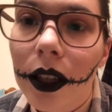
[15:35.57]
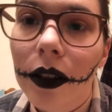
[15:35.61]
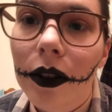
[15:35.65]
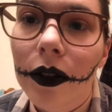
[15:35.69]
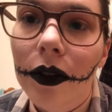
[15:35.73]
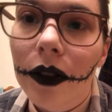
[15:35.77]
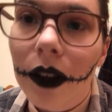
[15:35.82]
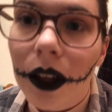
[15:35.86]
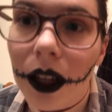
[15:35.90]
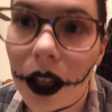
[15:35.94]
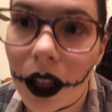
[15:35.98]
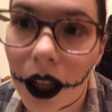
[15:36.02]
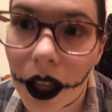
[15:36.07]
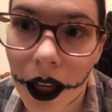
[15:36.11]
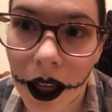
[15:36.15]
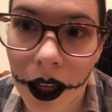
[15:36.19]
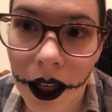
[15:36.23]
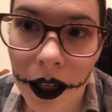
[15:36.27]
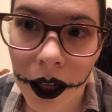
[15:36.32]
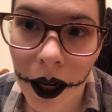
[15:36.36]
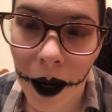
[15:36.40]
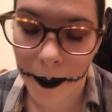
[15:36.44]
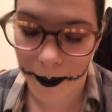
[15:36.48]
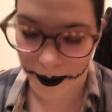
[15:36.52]
fill
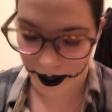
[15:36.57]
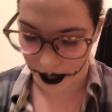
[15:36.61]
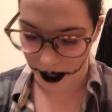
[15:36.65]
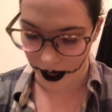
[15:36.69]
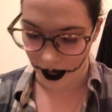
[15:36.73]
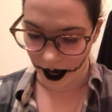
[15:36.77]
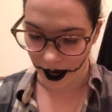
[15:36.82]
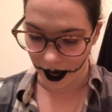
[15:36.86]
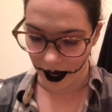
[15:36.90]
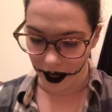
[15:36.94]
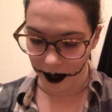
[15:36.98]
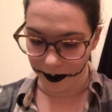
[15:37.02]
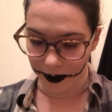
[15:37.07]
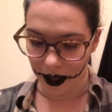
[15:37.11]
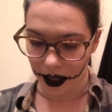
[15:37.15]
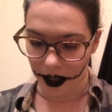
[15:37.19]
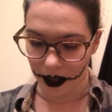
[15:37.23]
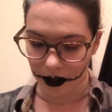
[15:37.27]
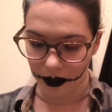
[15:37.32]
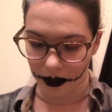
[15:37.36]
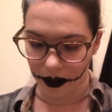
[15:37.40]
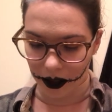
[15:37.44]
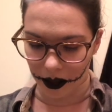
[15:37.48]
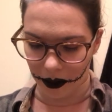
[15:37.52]
in my
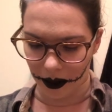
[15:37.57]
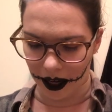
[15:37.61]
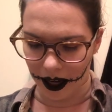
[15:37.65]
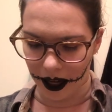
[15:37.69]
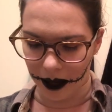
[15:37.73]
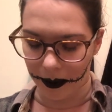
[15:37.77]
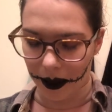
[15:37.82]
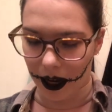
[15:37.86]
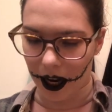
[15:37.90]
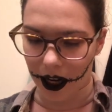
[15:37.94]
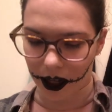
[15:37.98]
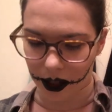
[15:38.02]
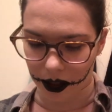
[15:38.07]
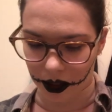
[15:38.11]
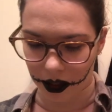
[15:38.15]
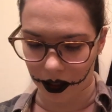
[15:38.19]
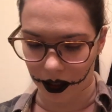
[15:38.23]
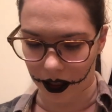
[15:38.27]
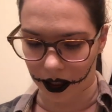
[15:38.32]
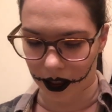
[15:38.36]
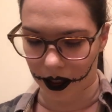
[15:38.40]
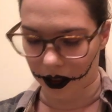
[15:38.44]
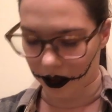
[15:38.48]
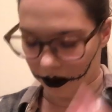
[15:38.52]
eyebrows, so I'm
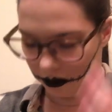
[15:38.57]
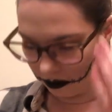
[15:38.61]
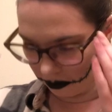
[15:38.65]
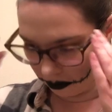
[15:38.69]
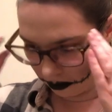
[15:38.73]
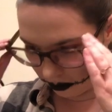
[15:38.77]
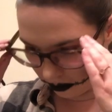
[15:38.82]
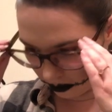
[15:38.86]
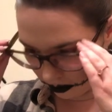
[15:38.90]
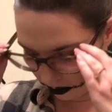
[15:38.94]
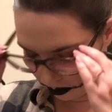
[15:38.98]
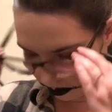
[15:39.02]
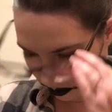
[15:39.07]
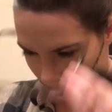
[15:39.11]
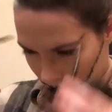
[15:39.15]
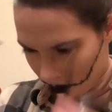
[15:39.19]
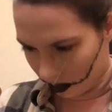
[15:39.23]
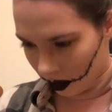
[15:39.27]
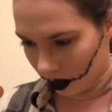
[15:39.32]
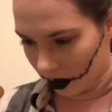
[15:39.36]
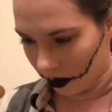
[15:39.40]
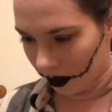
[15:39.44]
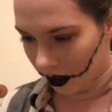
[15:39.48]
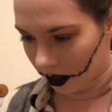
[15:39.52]
actually
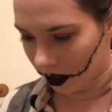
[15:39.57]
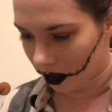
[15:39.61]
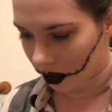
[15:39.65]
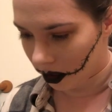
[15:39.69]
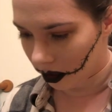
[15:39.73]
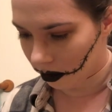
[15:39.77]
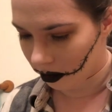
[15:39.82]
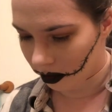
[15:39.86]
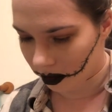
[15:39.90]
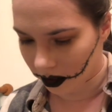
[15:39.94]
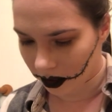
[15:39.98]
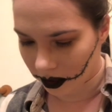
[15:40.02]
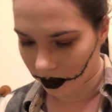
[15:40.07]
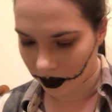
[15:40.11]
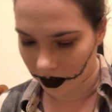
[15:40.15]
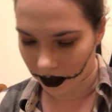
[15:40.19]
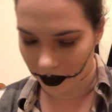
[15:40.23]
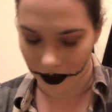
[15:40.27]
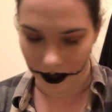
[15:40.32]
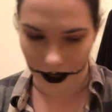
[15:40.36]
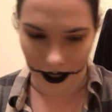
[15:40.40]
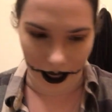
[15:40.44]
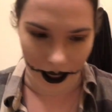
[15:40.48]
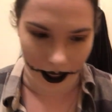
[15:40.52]
going to use the
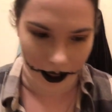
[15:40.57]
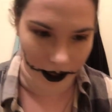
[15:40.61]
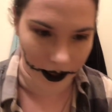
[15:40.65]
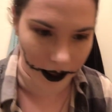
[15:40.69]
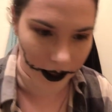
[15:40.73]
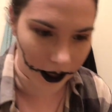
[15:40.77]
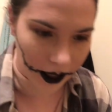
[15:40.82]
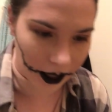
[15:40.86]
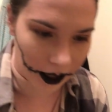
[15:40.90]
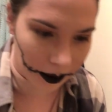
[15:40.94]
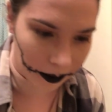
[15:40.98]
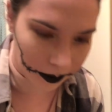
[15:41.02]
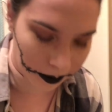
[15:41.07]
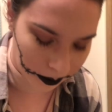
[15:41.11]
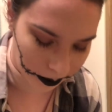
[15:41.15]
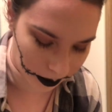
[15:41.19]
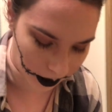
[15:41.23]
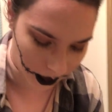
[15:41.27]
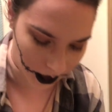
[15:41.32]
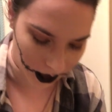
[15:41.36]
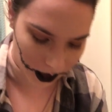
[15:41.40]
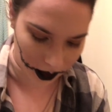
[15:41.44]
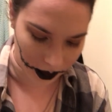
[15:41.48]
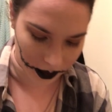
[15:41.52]
exact same
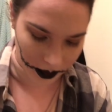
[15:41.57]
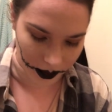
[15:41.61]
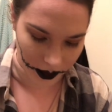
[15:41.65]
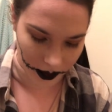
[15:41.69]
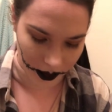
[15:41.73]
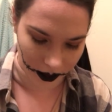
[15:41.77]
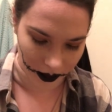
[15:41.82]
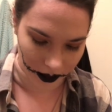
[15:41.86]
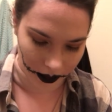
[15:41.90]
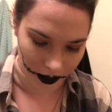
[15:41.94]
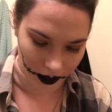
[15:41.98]
paint